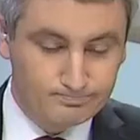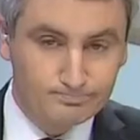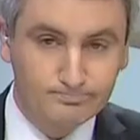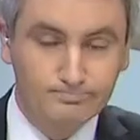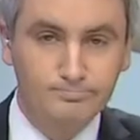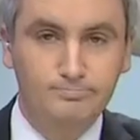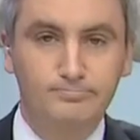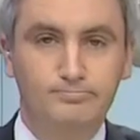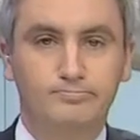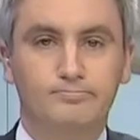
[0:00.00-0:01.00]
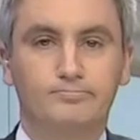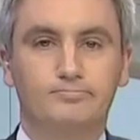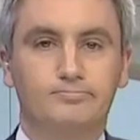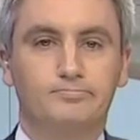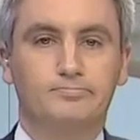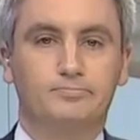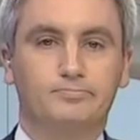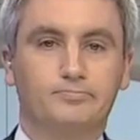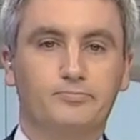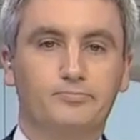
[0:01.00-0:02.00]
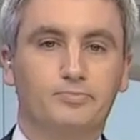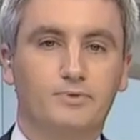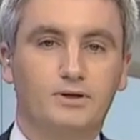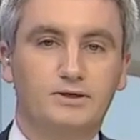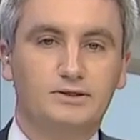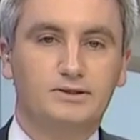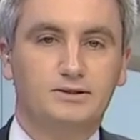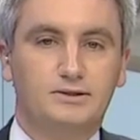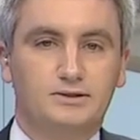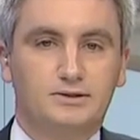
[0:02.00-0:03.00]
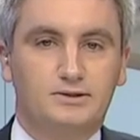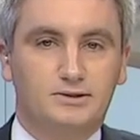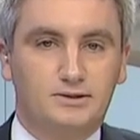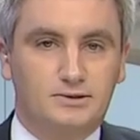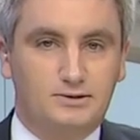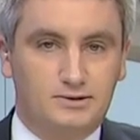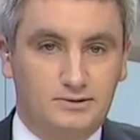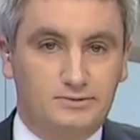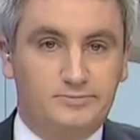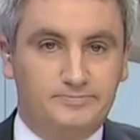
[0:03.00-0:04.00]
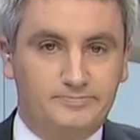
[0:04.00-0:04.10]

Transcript: (not speaking)